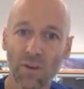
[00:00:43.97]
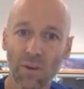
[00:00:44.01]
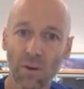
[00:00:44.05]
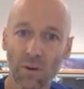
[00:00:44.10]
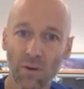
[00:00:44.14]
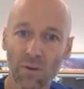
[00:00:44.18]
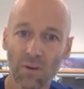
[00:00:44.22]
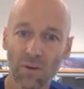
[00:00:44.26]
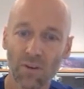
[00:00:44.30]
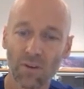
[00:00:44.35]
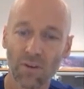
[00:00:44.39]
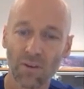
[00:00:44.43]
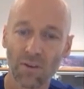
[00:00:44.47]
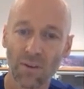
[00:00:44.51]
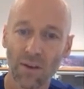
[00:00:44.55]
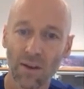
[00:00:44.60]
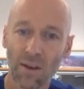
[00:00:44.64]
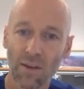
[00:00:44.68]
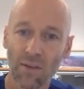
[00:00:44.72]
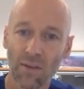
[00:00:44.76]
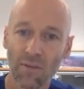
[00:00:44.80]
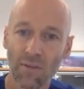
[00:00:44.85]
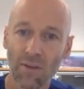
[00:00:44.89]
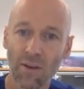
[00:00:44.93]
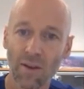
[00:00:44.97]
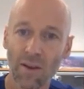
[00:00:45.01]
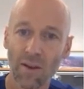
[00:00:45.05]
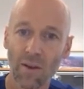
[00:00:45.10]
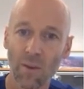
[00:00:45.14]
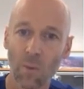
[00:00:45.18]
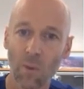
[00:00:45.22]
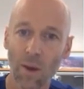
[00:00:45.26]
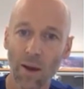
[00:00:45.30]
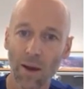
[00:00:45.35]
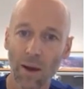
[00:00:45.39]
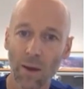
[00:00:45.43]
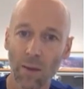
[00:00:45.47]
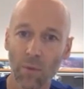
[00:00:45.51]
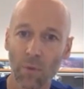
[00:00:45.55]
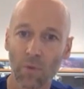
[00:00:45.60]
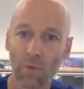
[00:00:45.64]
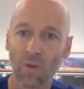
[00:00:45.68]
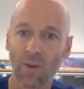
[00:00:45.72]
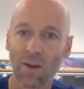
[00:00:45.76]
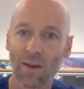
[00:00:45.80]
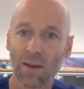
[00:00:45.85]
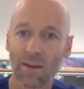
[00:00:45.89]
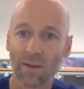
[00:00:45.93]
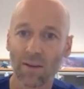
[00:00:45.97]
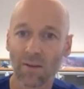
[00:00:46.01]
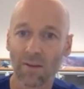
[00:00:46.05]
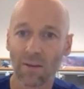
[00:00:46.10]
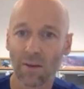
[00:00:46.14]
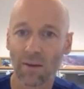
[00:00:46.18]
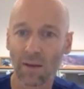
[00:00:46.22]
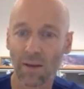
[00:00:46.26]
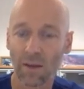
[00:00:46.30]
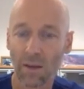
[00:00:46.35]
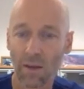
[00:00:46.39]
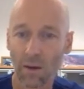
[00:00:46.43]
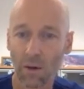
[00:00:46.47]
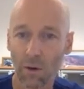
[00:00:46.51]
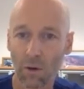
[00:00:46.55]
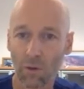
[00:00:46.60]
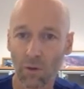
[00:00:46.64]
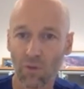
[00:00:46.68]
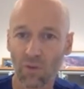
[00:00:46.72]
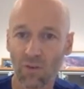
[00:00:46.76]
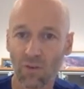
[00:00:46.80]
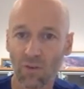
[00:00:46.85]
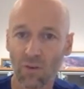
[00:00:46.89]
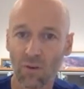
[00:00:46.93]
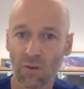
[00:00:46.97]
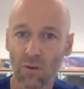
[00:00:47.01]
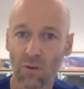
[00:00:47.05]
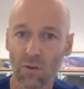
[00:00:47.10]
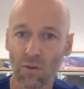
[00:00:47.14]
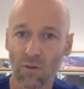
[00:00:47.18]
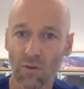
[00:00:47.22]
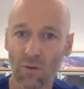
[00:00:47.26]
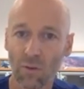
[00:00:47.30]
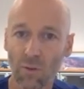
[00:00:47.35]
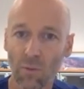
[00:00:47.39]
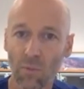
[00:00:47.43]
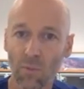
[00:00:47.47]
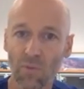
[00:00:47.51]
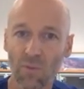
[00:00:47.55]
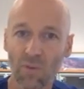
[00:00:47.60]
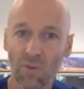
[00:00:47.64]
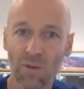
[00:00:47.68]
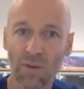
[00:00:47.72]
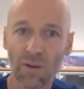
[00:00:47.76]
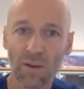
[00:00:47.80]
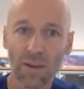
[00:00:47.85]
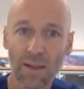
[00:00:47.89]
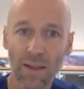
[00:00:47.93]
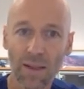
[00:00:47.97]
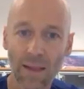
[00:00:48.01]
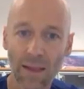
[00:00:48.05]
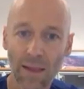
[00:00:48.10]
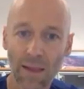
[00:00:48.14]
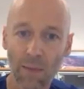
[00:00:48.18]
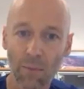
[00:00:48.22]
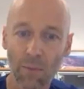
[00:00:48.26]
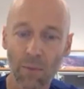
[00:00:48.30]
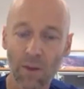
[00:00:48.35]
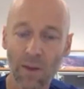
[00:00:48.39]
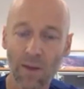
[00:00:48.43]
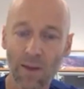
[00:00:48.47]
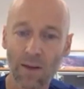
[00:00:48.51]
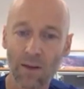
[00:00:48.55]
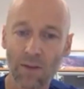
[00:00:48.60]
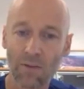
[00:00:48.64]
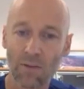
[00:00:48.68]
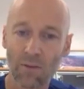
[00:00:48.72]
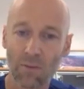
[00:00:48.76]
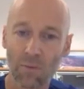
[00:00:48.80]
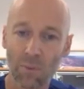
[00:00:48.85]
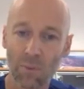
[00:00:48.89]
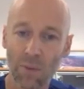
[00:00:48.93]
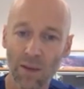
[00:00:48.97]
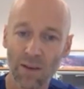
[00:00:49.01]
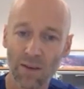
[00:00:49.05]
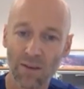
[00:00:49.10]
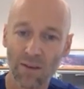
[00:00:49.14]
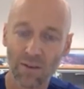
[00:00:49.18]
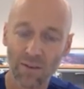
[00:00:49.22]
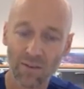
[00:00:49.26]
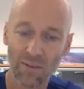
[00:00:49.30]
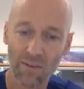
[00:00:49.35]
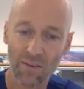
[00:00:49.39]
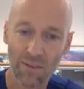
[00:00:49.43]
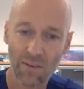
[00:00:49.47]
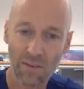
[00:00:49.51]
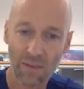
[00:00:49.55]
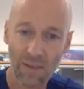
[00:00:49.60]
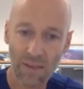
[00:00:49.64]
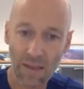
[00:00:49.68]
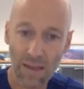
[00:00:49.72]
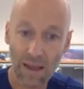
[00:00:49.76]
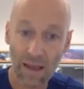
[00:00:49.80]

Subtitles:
oxygen delivery while modulating oxygen consumption in brain injured patients.